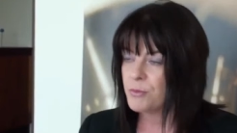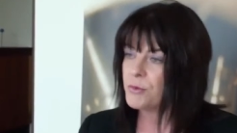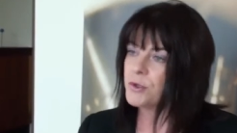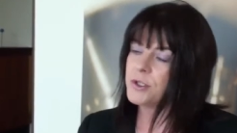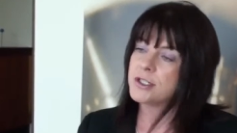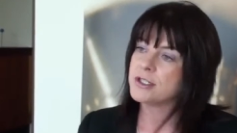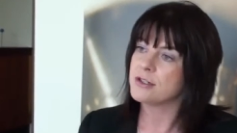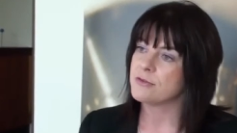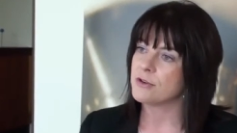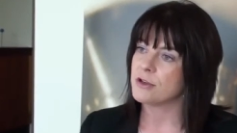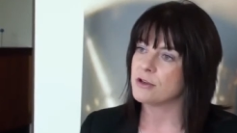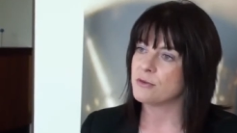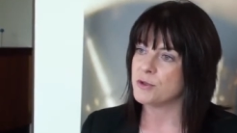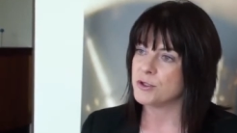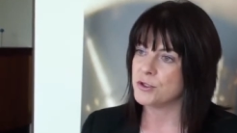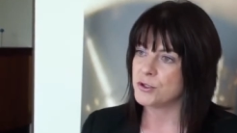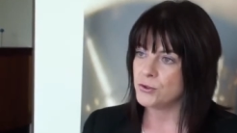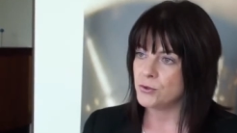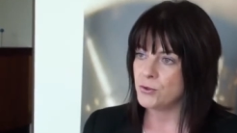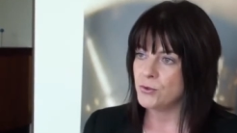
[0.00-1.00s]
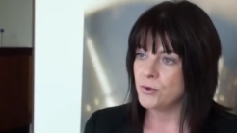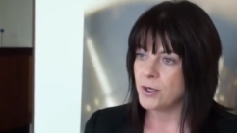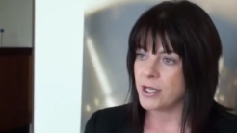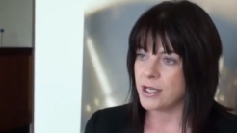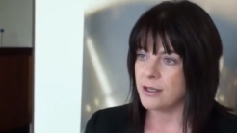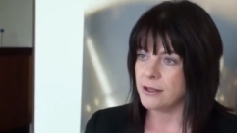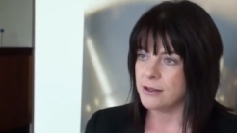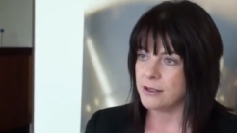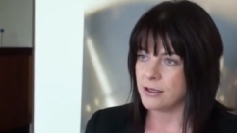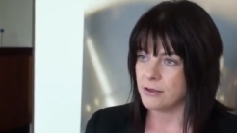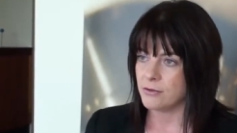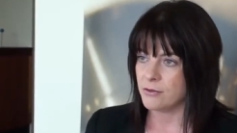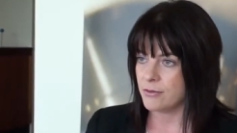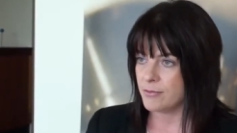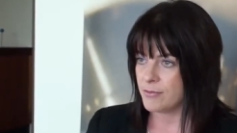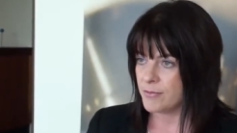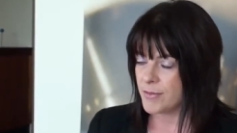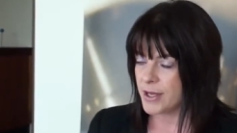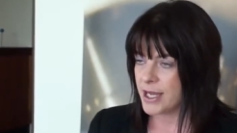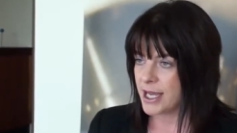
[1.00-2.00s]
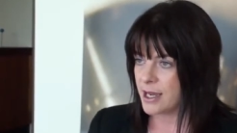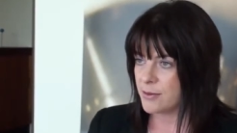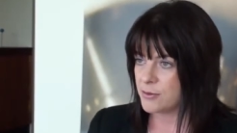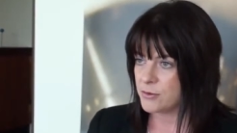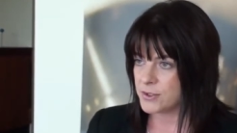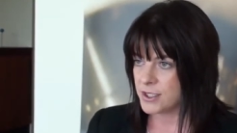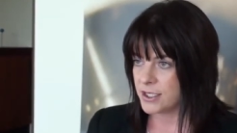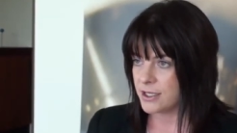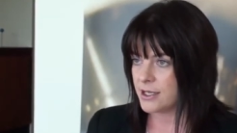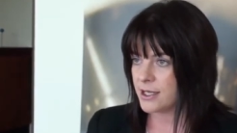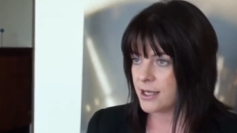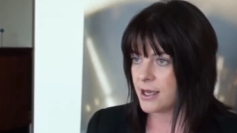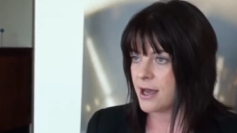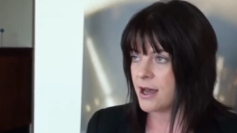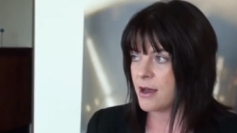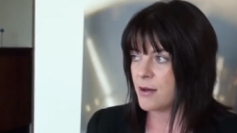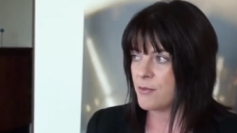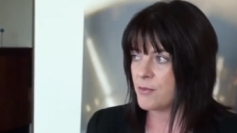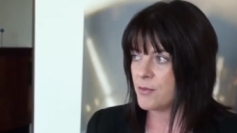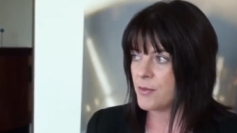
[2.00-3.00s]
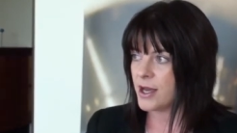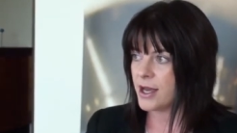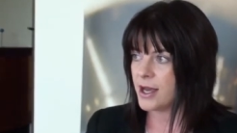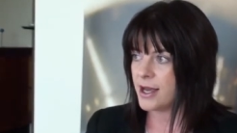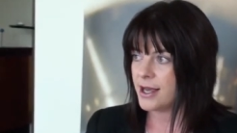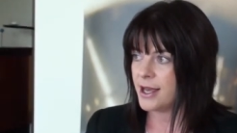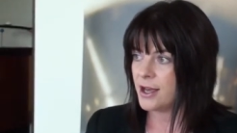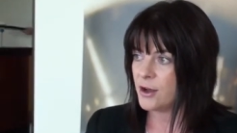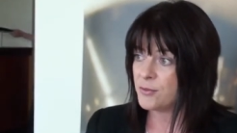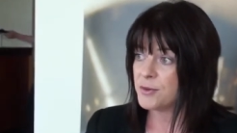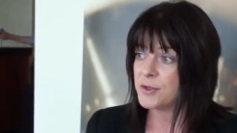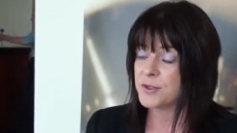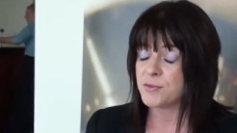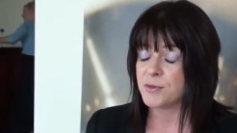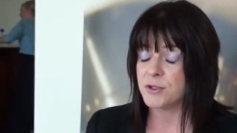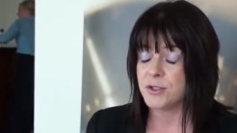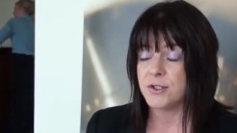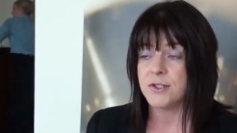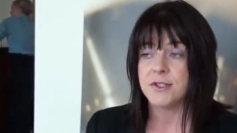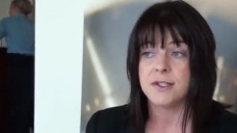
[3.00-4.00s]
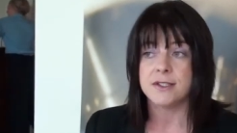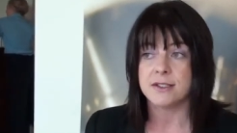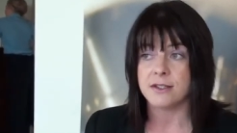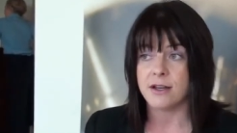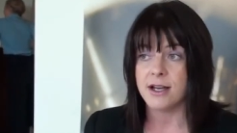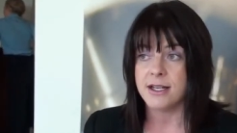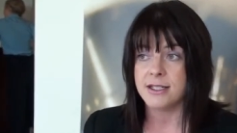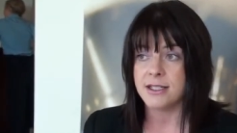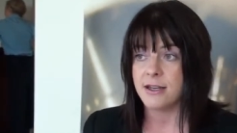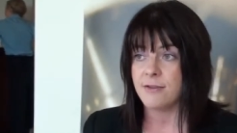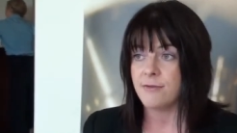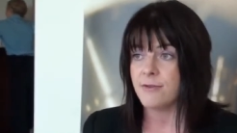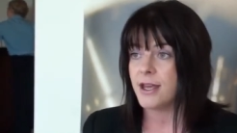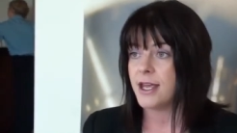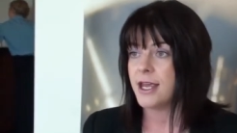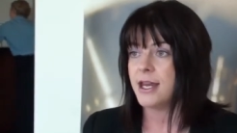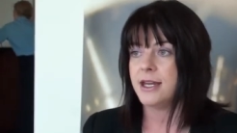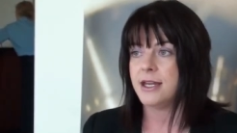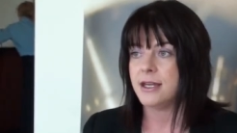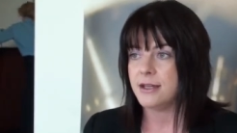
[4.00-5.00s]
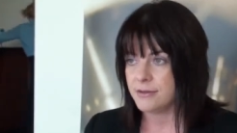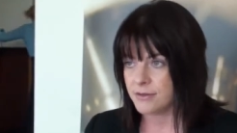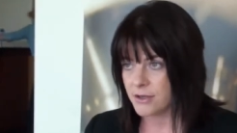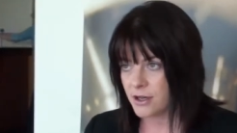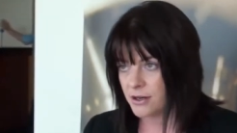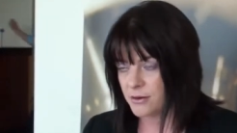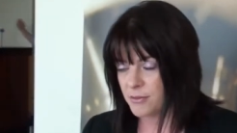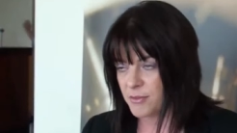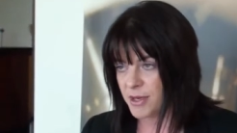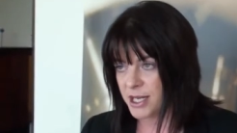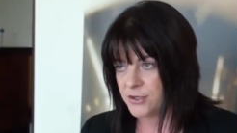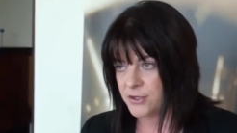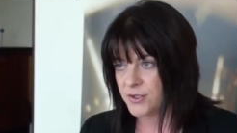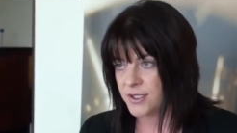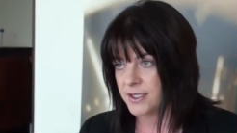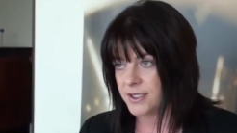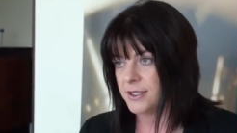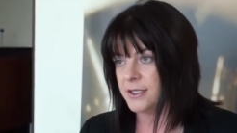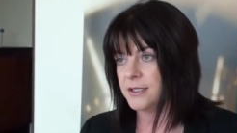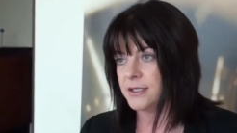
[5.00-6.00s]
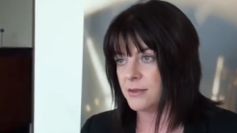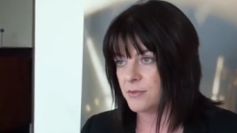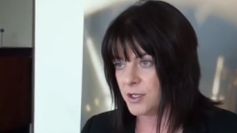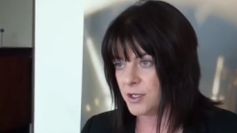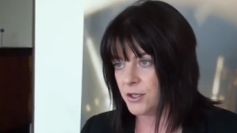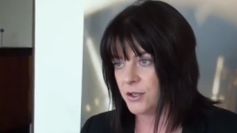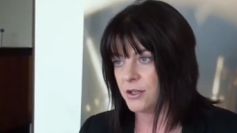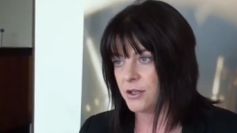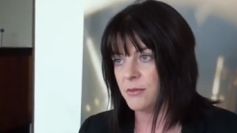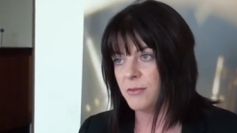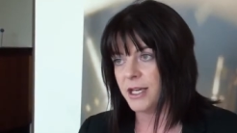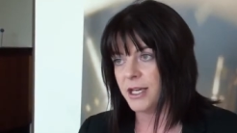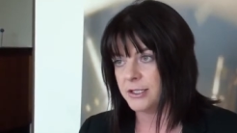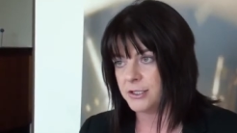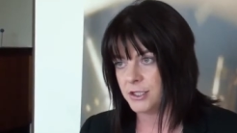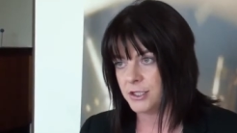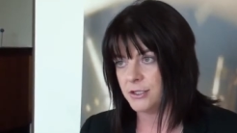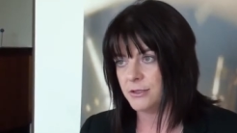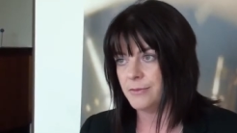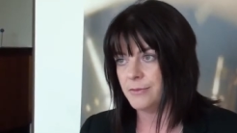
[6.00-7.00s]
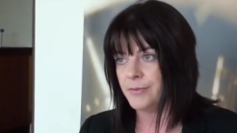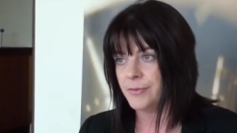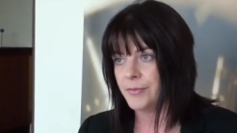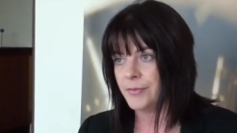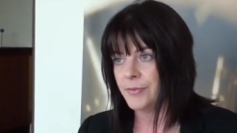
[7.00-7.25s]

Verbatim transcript: We want to develop a toolkit that'll be able to um, help us produce the sizing for any kind of matrix system that you can imagine.